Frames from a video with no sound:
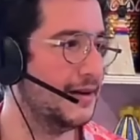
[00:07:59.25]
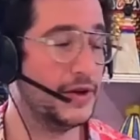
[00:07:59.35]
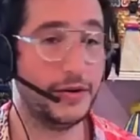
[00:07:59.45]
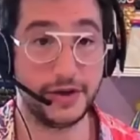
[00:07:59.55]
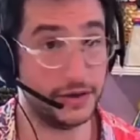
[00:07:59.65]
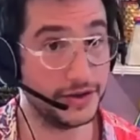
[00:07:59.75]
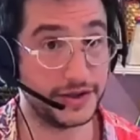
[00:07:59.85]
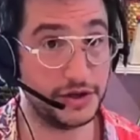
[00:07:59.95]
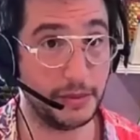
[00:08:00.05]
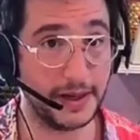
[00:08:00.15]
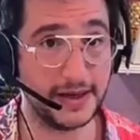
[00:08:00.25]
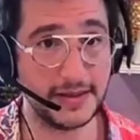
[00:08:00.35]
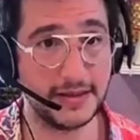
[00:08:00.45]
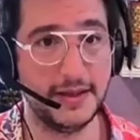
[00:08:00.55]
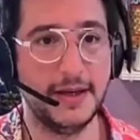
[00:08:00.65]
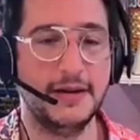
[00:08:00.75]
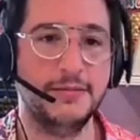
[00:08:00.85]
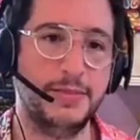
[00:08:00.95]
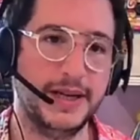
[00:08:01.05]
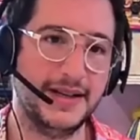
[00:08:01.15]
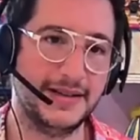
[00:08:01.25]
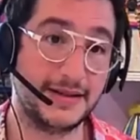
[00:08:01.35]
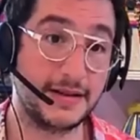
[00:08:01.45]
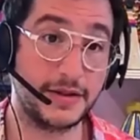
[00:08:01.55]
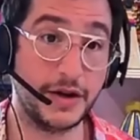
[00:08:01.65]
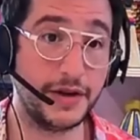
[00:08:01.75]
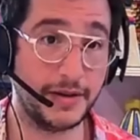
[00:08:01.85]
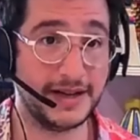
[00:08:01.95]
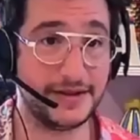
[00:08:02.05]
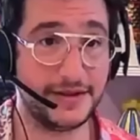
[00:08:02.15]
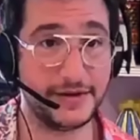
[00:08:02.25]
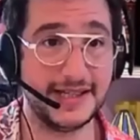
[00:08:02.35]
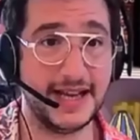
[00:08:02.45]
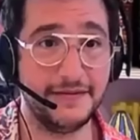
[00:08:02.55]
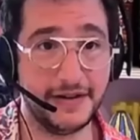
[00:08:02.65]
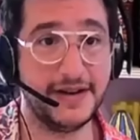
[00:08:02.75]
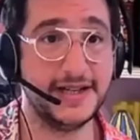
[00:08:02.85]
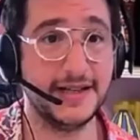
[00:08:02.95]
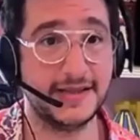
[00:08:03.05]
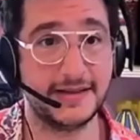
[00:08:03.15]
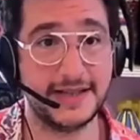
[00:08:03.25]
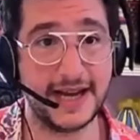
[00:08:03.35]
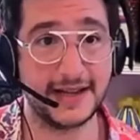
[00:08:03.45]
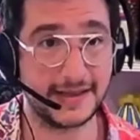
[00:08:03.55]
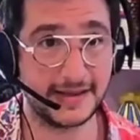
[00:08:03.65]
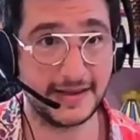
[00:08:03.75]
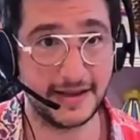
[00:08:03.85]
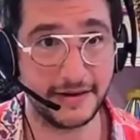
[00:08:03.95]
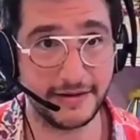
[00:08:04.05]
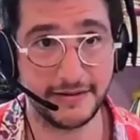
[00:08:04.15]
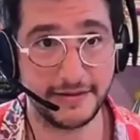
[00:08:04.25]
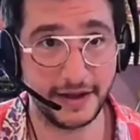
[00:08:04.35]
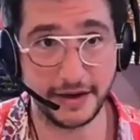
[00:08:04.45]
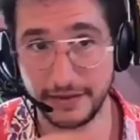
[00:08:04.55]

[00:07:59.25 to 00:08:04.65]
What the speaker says: who are not stupid, but don't know how to translate very dense texts that are, you